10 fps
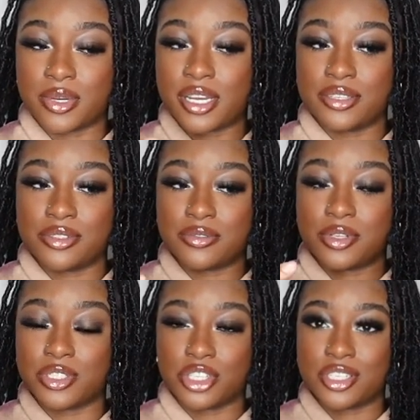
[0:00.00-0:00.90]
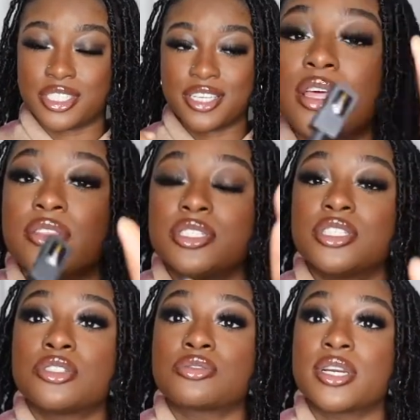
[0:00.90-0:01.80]
why I use it for charging. This
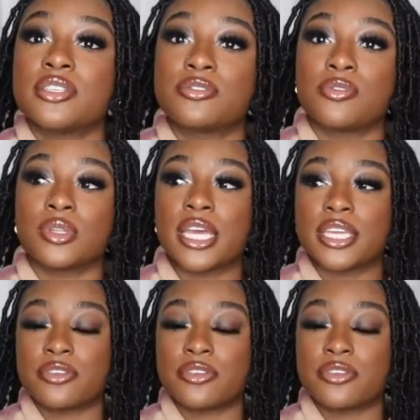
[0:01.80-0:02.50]
is great for like